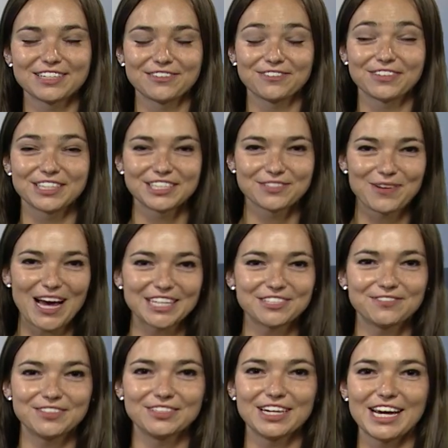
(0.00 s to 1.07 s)
for these
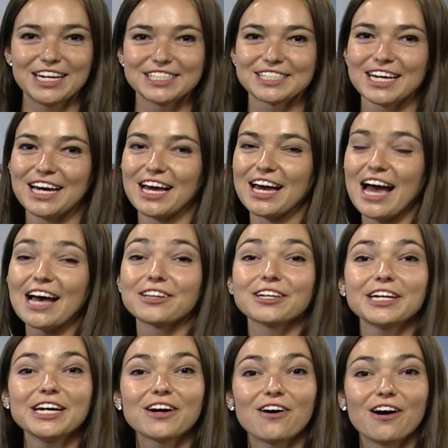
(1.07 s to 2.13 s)
past few days.
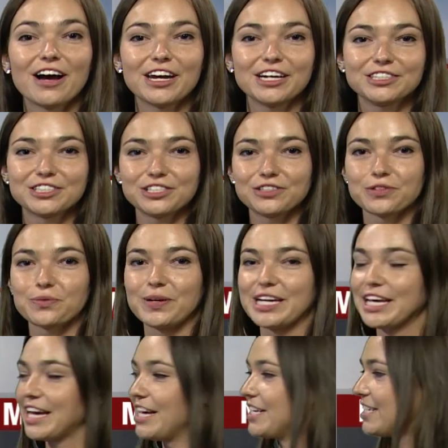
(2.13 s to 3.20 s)
Looking on into the
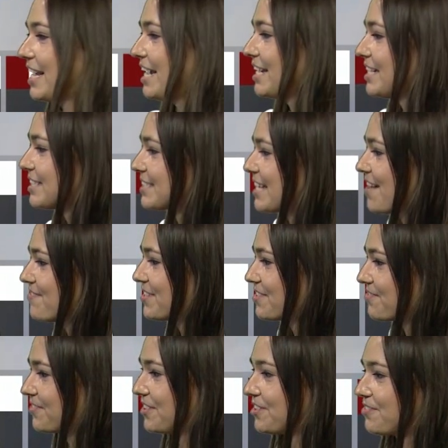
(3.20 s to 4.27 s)
weekend,
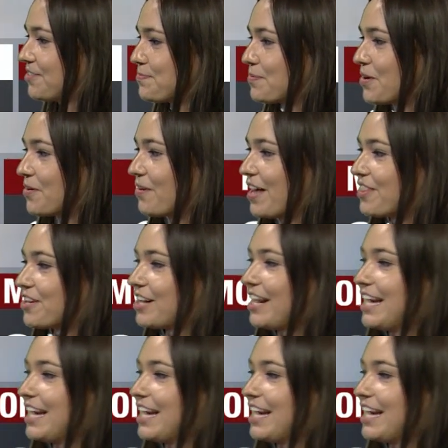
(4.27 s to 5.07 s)
87 for your football weather,